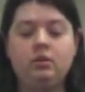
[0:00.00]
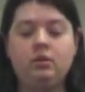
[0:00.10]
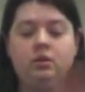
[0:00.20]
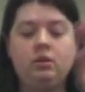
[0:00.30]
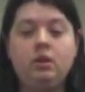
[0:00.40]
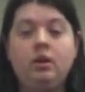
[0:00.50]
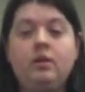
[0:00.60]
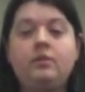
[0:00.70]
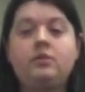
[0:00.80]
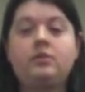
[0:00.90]

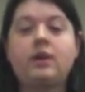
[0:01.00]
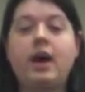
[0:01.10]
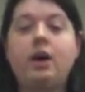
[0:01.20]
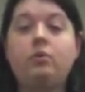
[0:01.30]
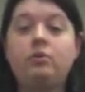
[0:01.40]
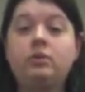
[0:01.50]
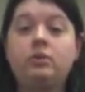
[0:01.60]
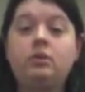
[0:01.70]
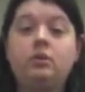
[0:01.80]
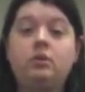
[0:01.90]
the sound
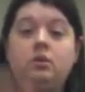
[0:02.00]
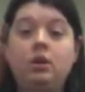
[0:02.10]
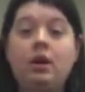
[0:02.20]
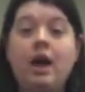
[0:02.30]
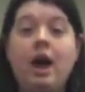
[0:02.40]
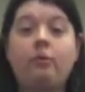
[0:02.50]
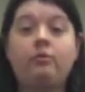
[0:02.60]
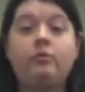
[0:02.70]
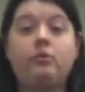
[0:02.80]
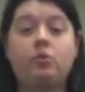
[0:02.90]
out
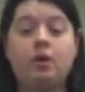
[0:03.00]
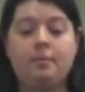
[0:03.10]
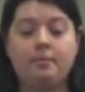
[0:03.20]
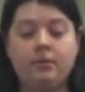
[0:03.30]
of the drum.